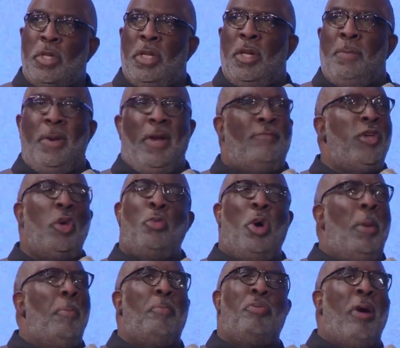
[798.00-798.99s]
But if you
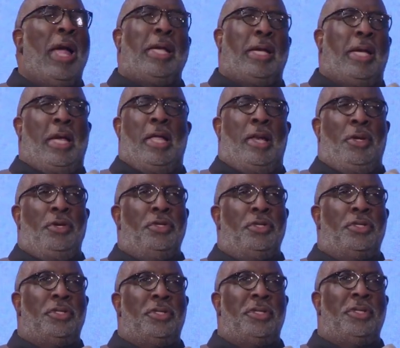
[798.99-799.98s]
want bright
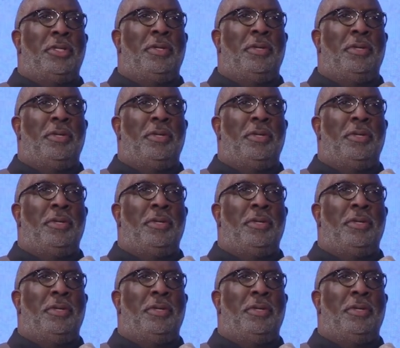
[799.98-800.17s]
colors,